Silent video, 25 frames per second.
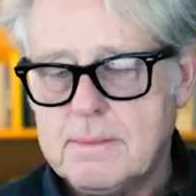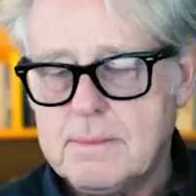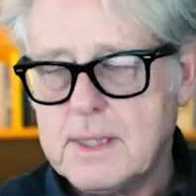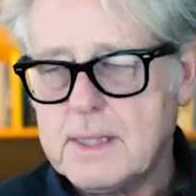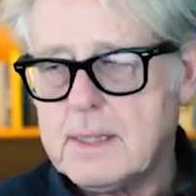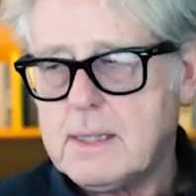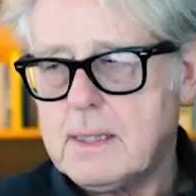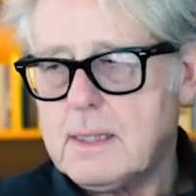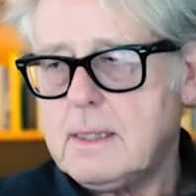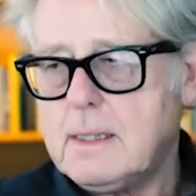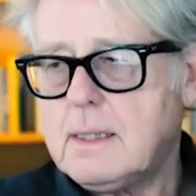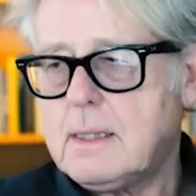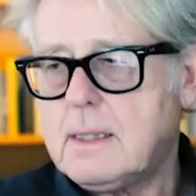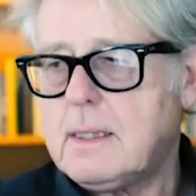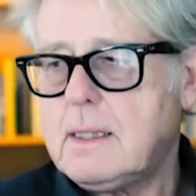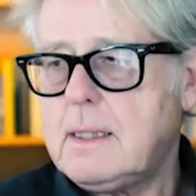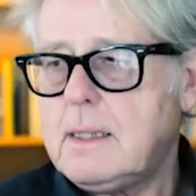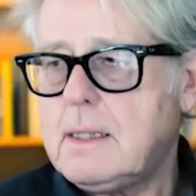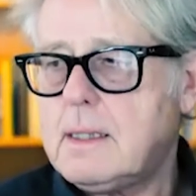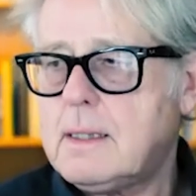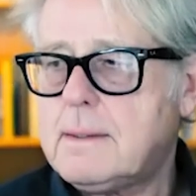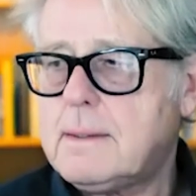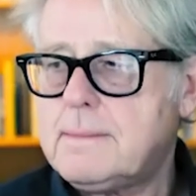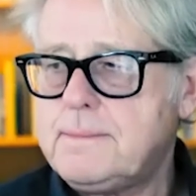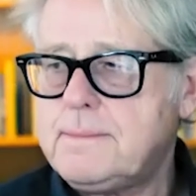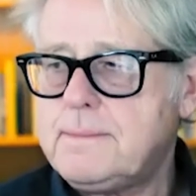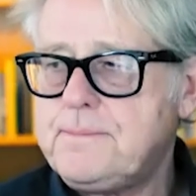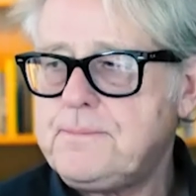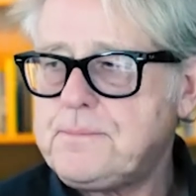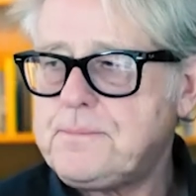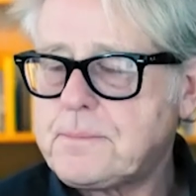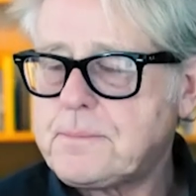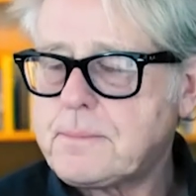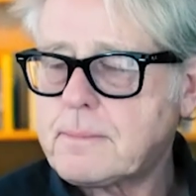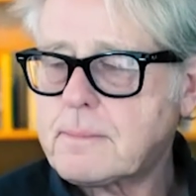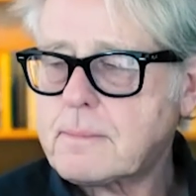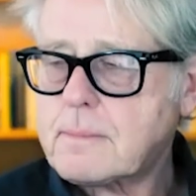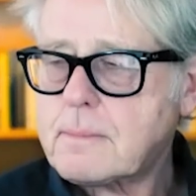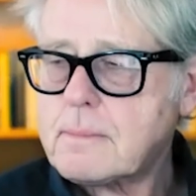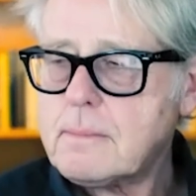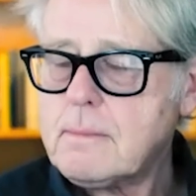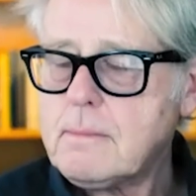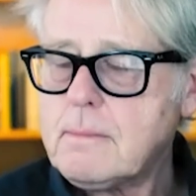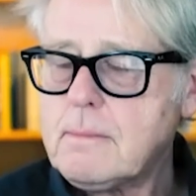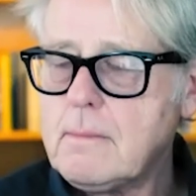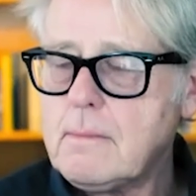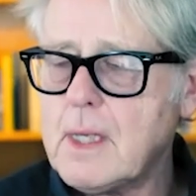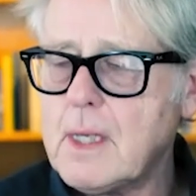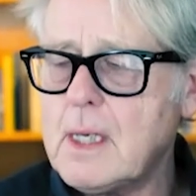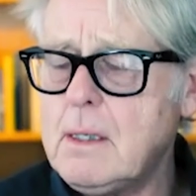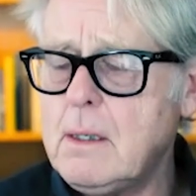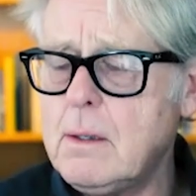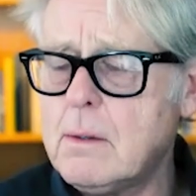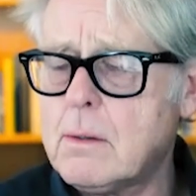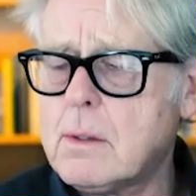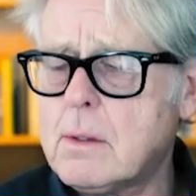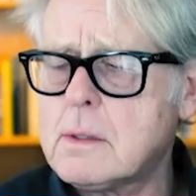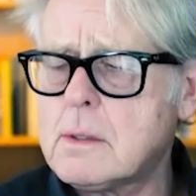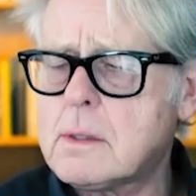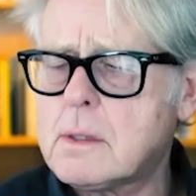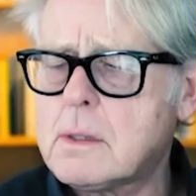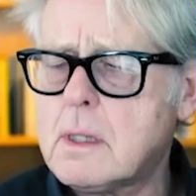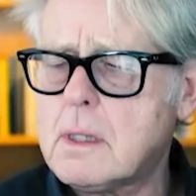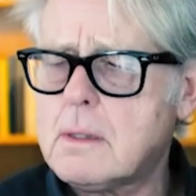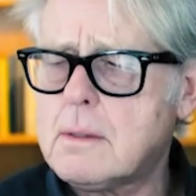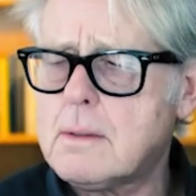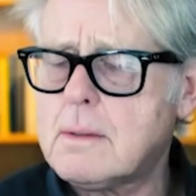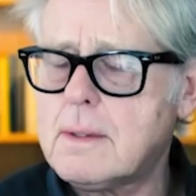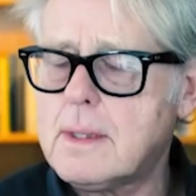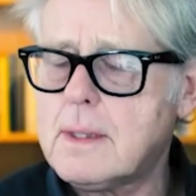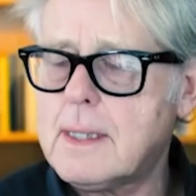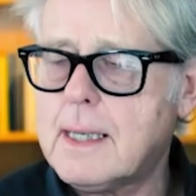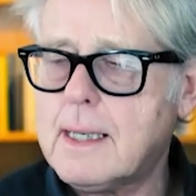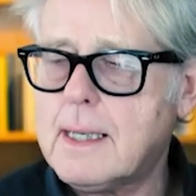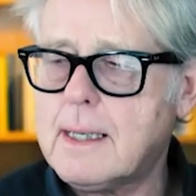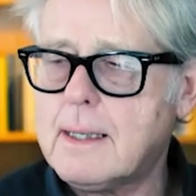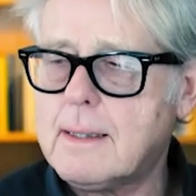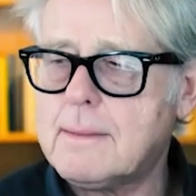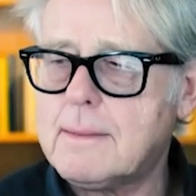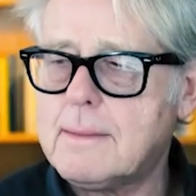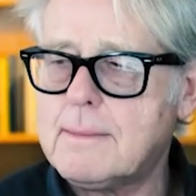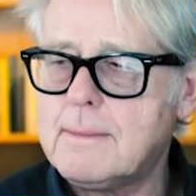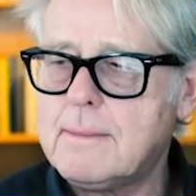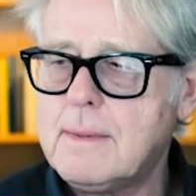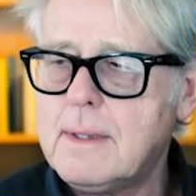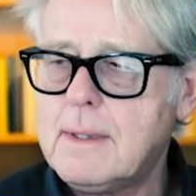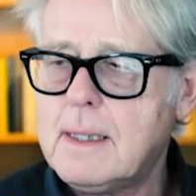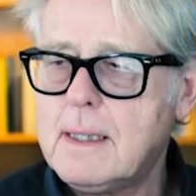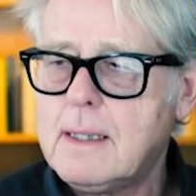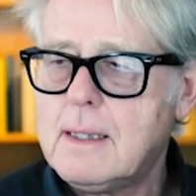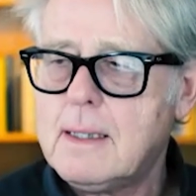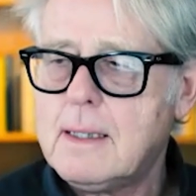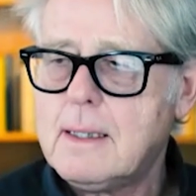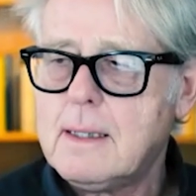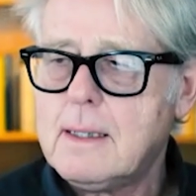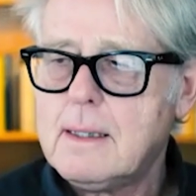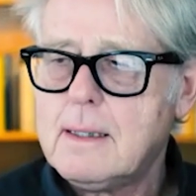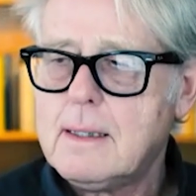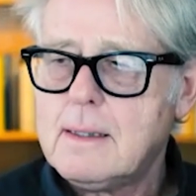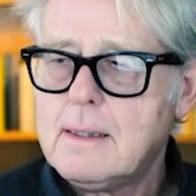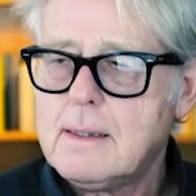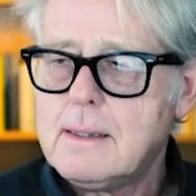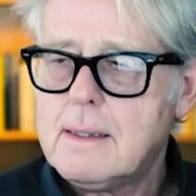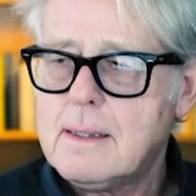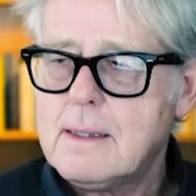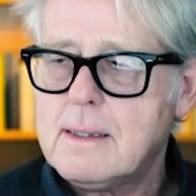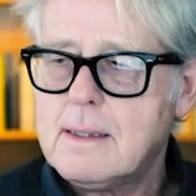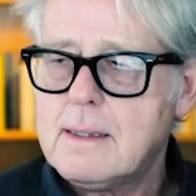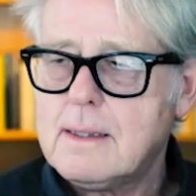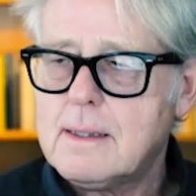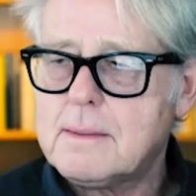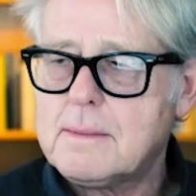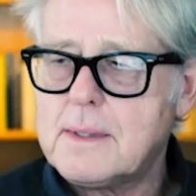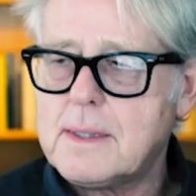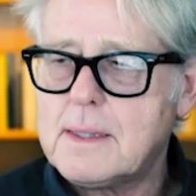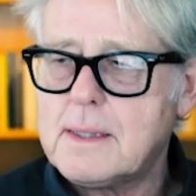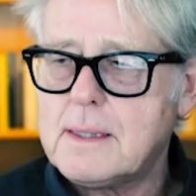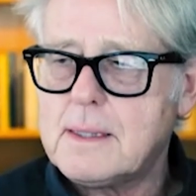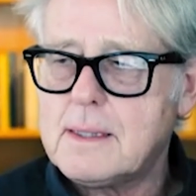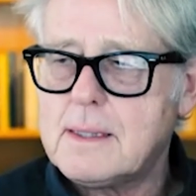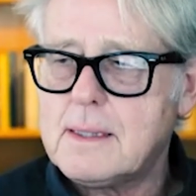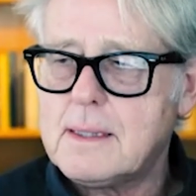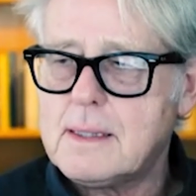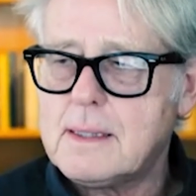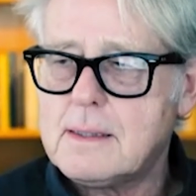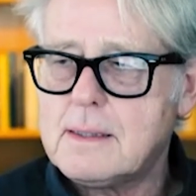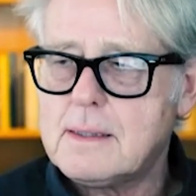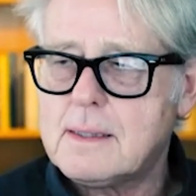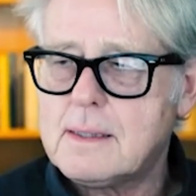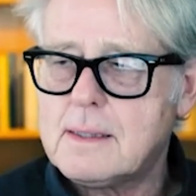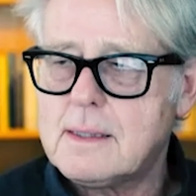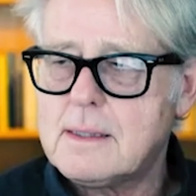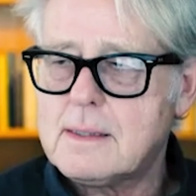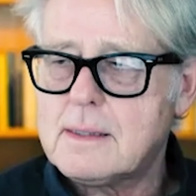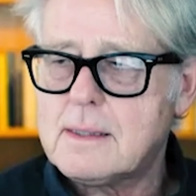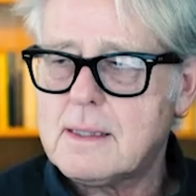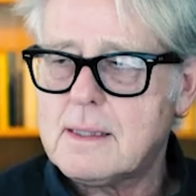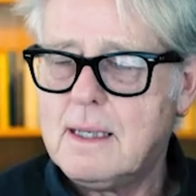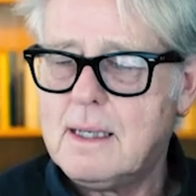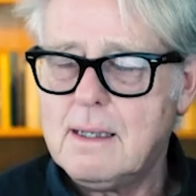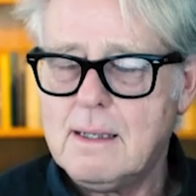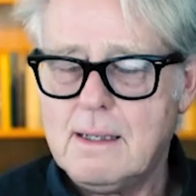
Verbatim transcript: but the the um, you also um, I mean, there, there's